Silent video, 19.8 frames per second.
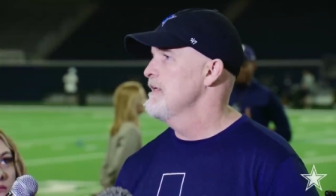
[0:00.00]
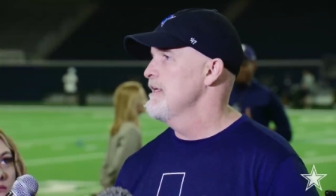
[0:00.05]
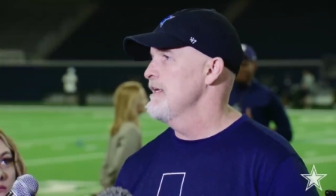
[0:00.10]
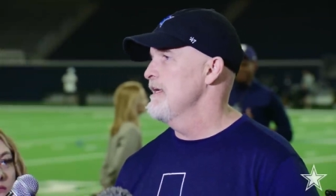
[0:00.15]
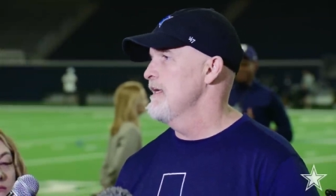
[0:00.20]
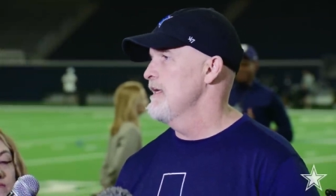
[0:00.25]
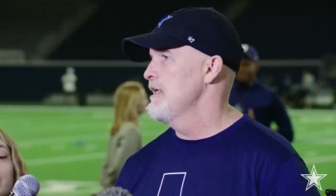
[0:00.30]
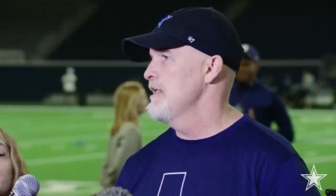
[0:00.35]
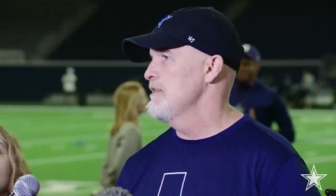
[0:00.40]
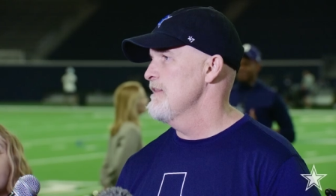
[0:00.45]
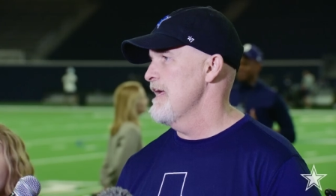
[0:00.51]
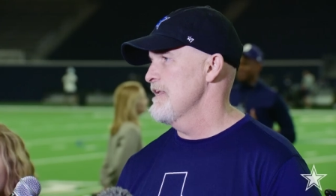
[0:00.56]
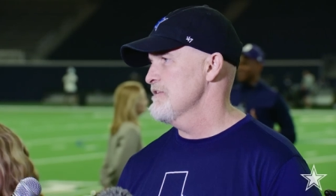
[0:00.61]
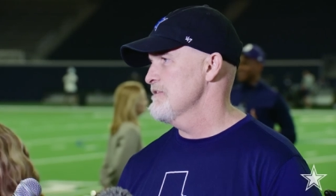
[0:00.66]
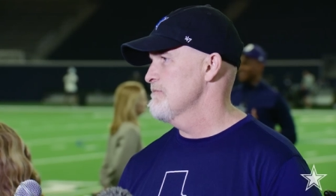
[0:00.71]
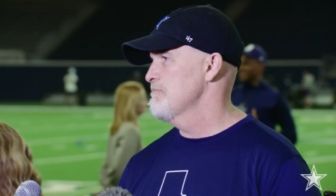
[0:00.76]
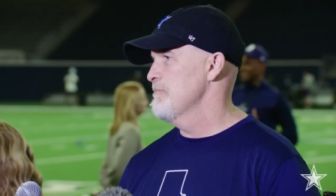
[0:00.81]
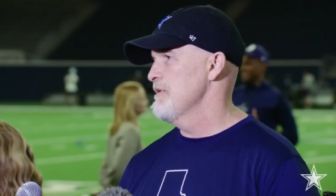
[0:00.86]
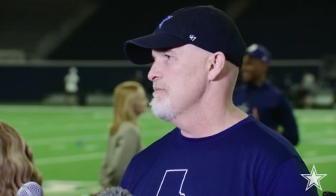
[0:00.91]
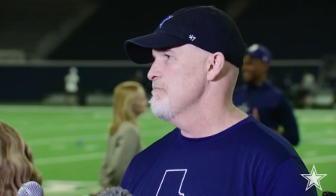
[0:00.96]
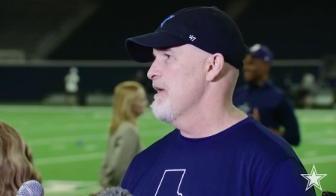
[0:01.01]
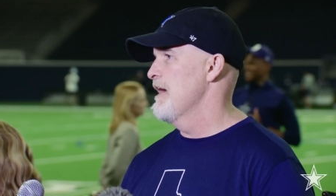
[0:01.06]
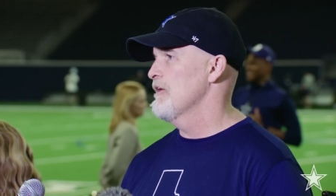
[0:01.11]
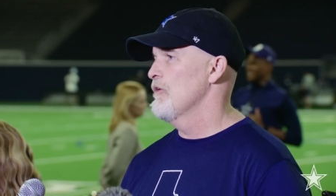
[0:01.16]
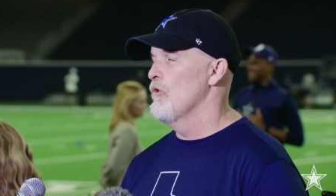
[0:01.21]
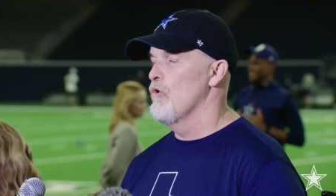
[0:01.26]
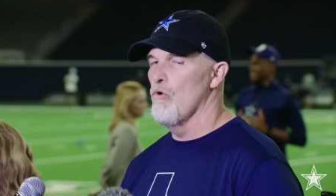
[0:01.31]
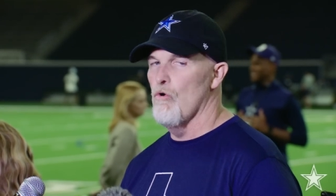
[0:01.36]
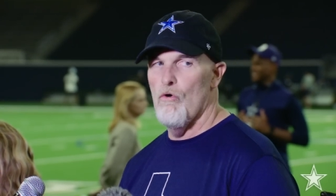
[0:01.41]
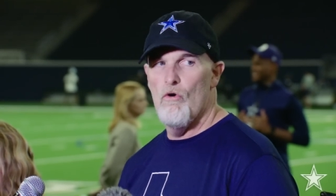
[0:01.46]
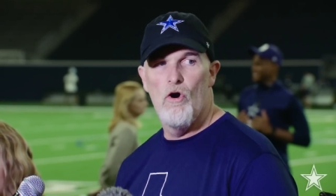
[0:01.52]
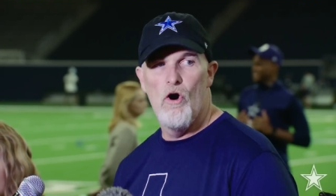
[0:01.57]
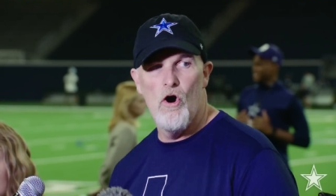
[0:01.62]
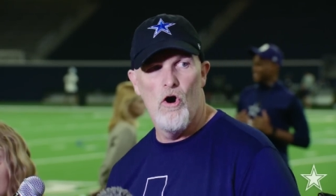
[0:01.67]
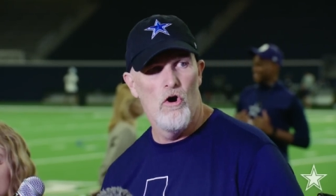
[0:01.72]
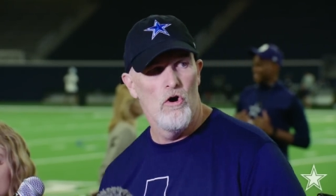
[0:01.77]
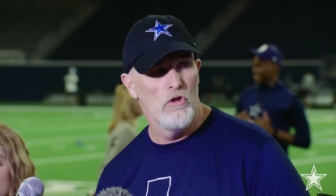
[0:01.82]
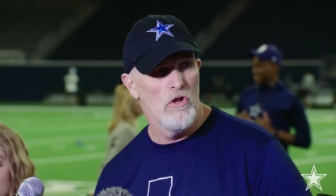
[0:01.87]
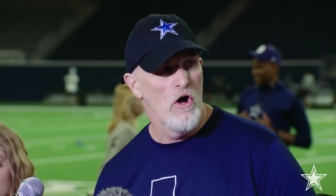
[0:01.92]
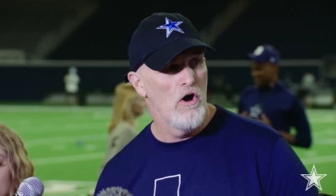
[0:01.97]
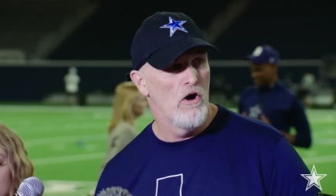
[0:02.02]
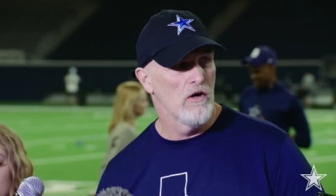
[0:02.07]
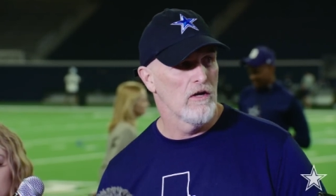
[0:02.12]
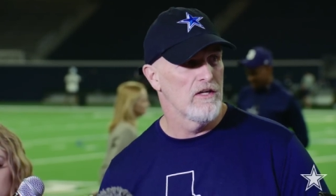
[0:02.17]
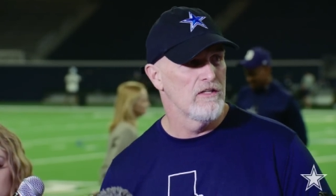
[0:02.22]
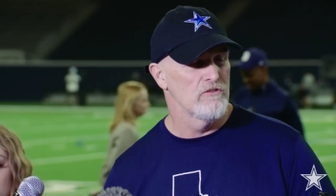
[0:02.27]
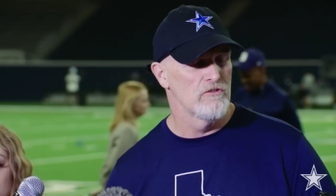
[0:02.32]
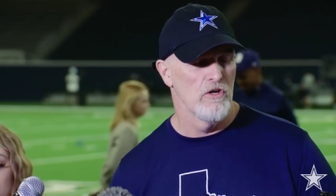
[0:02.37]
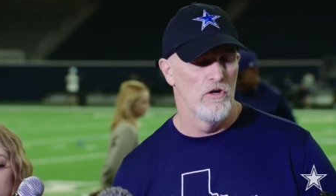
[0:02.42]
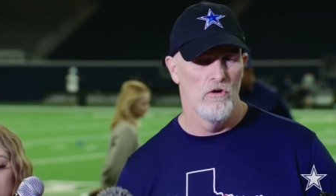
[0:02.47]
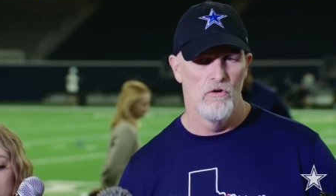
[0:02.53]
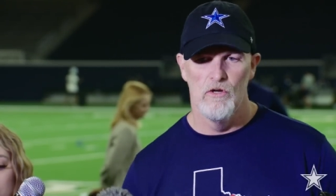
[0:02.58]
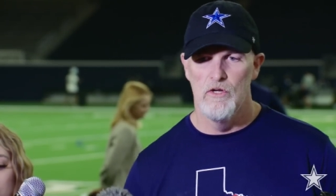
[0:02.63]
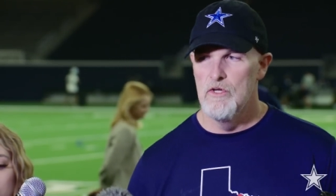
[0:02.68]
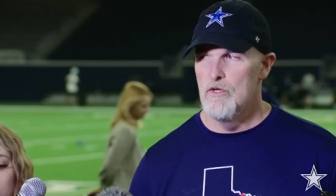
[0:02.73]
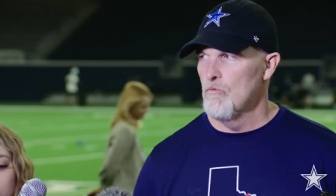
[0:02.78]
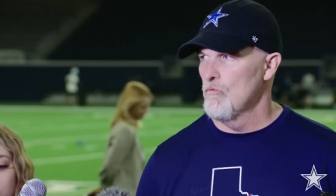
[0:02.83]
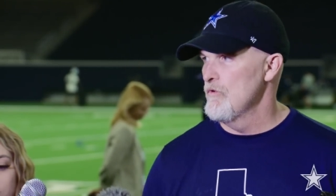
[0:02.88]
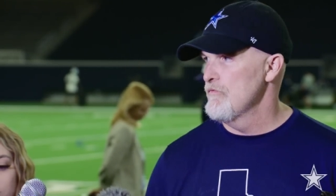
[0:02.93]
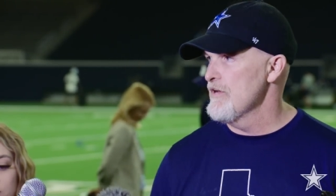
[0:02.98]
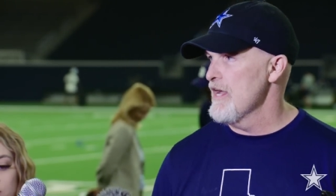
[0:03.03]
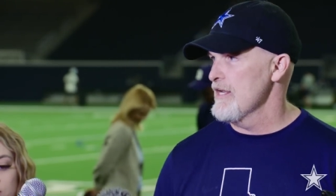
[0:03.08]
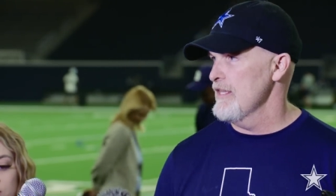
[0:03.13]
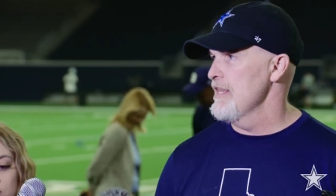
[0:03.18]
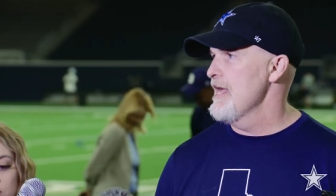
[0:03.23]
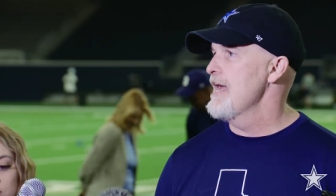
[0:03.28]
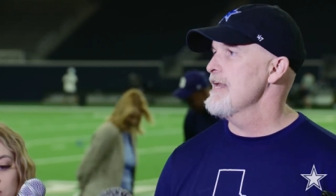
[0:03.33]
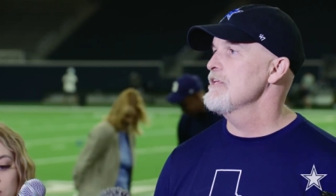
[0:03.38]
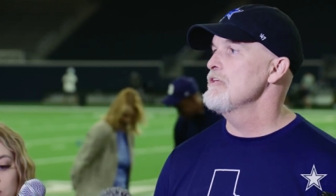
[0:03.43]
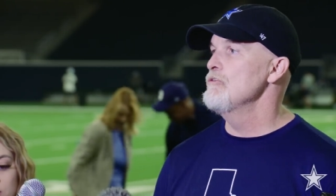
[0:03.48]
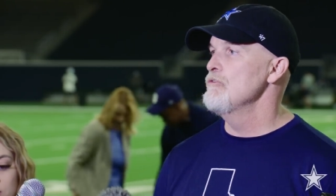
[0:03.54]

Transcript: And that's been my goal all along. And so we've got a lot of